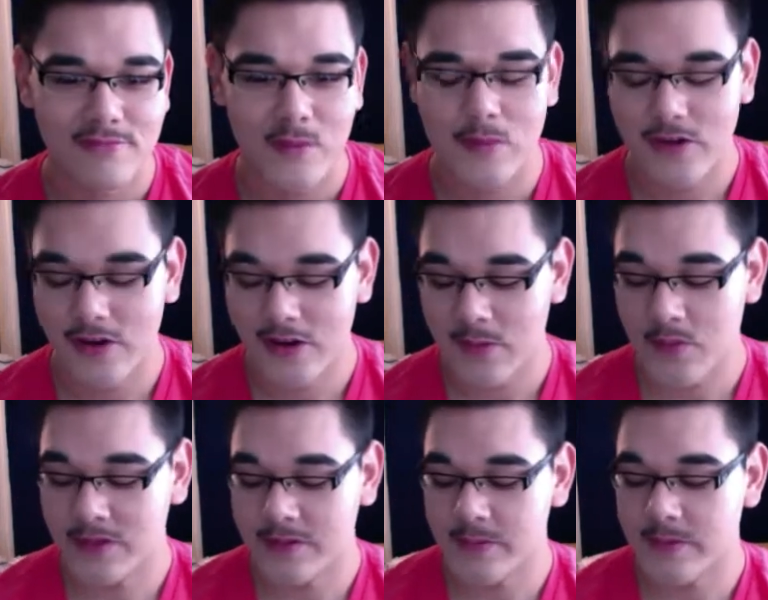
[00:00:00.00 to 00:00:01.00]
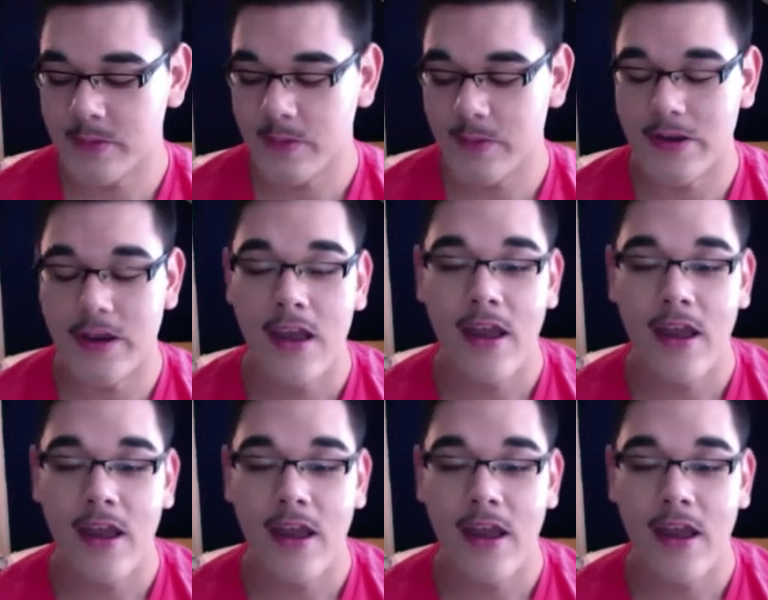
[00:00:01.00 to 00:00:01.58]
I'm sorry, I had a Britney Spears moment.